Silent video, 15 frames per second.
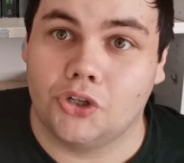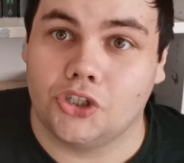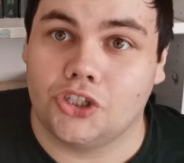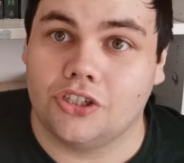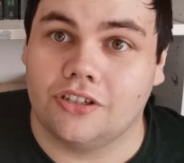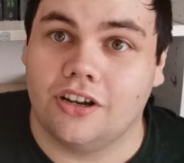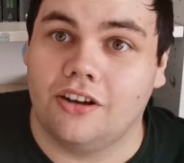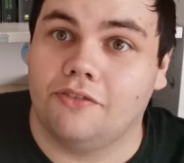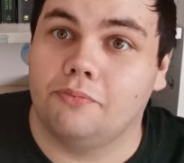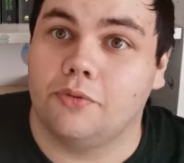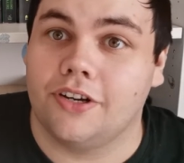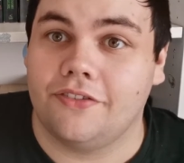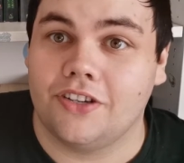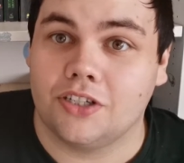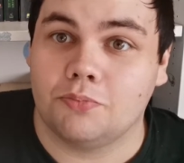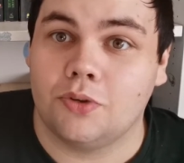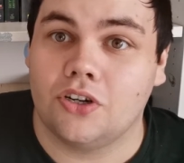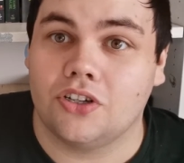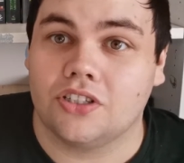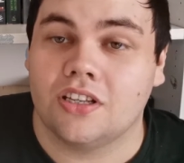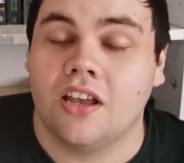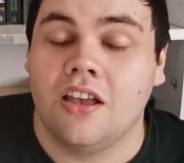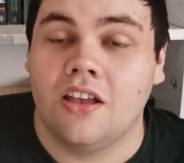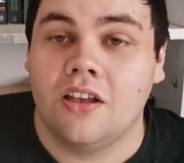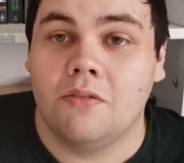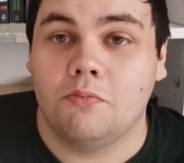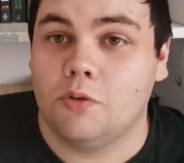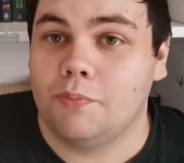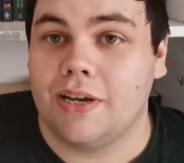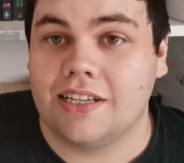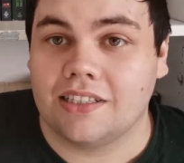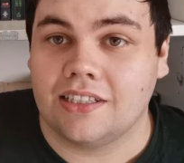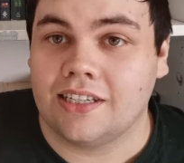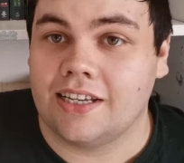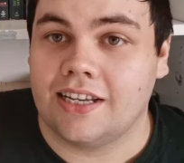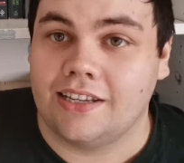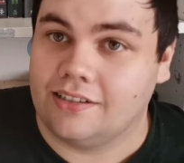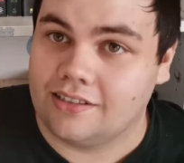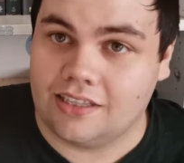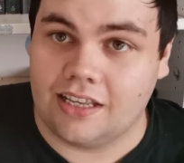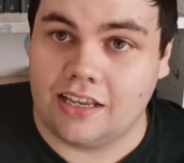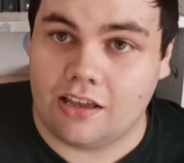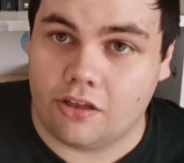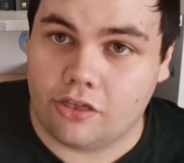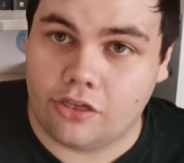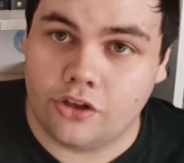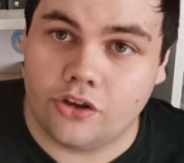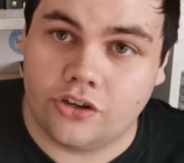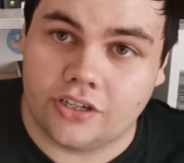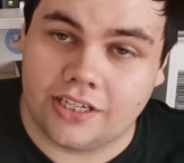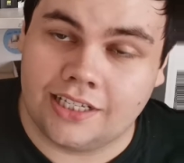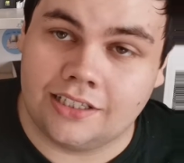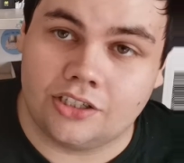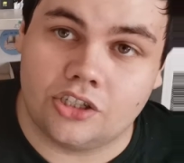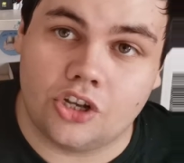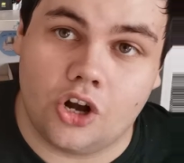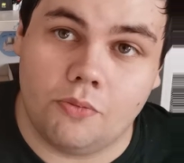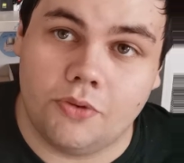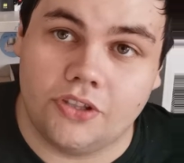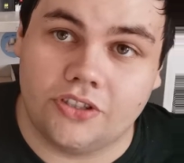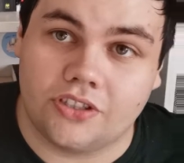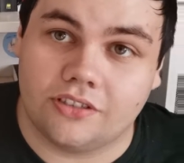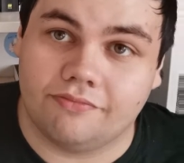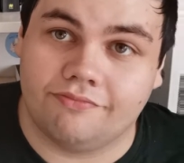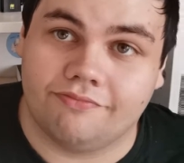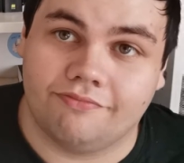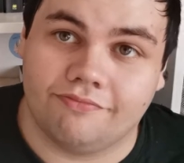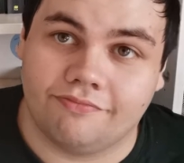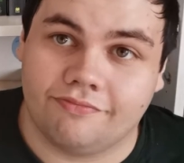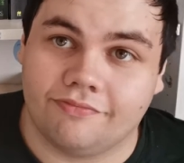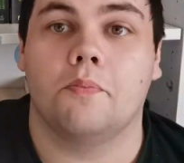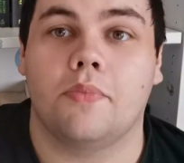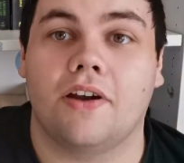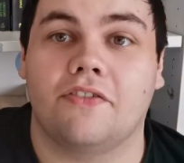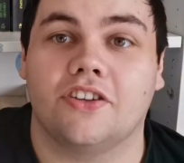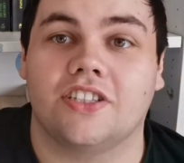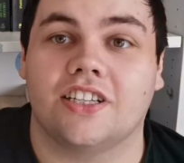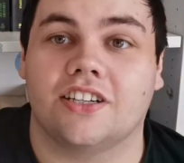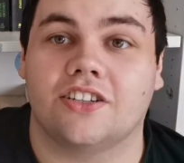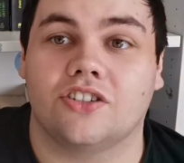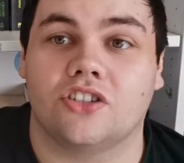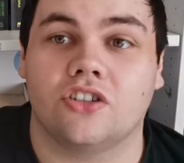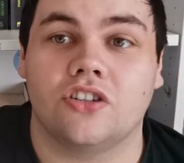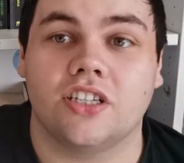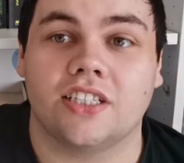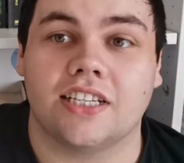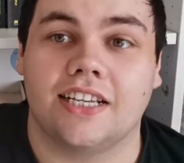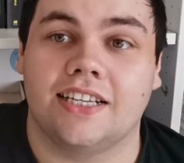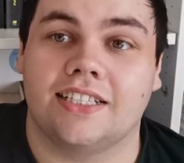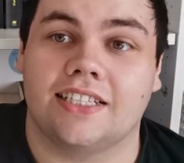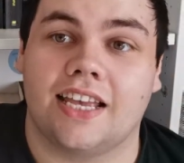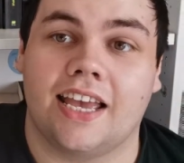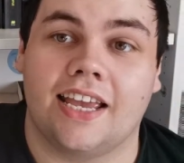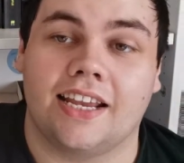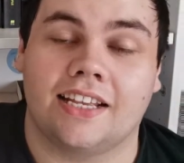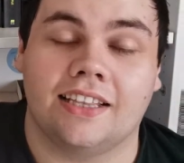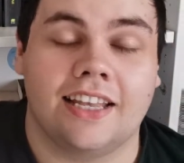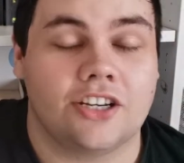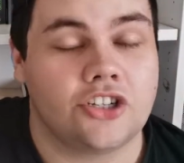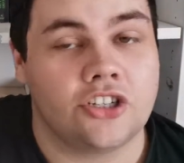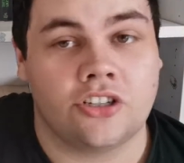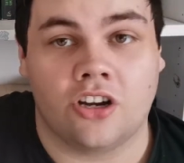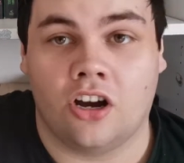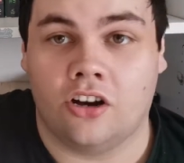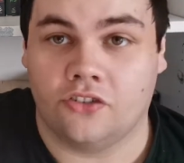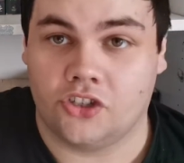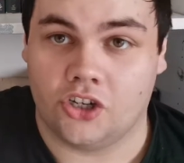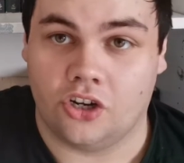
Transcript: much of previous books, but basically it is the third installment. Breakfast at Kutsoris is a collection